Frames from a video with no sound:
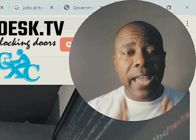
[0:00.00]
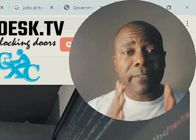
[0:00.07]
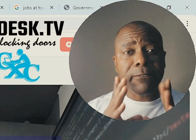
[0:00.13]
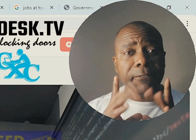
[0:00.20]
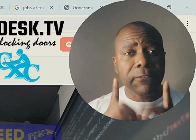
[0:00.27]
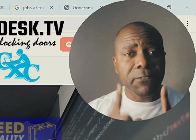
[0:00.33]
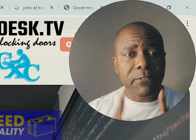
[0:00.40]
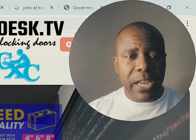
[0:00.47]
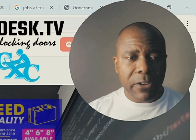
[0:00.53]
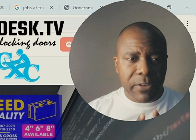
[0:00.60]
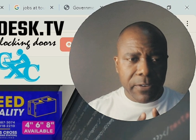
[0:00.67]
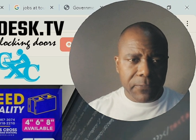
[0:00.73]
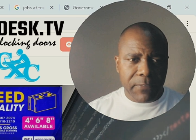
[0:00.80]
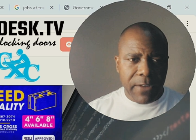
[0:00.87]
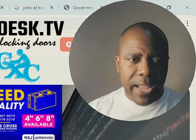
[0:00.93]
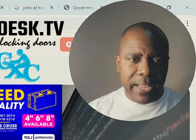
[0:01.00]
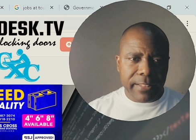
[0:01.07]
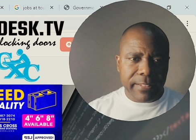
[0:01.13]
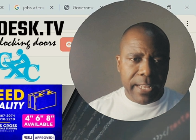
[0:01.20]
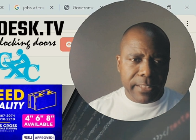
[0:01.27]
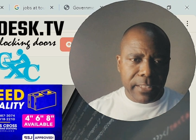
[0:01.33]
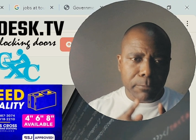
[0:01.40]
and
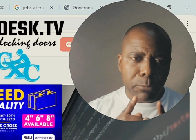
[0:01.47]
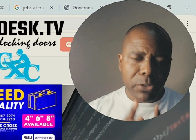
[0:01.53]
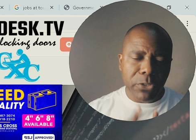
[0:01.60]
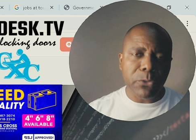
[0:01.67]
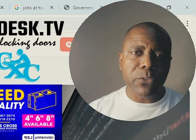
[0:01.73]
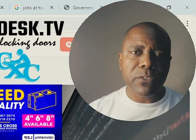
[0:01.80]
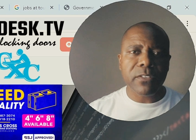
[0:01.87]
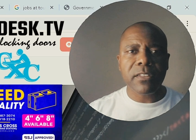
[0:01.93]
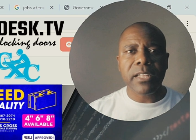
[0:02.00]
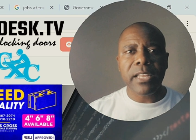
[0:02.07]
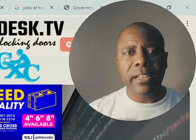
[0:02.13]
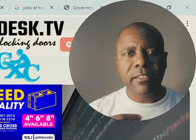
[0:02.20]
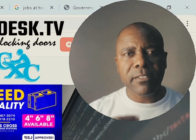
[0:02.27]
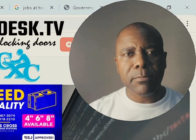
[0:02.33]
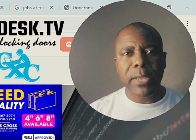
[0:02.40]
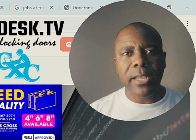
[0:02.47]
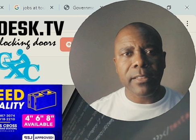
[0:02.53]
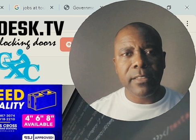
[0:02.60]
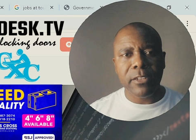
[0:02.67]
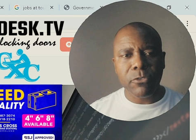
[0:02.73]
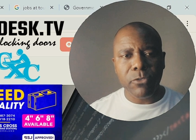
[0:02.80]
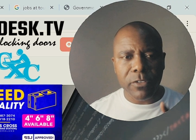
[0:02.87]
verifying that it produces the
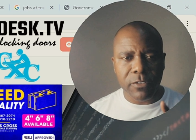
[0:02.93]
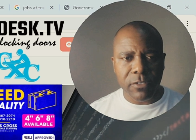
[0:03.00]
expected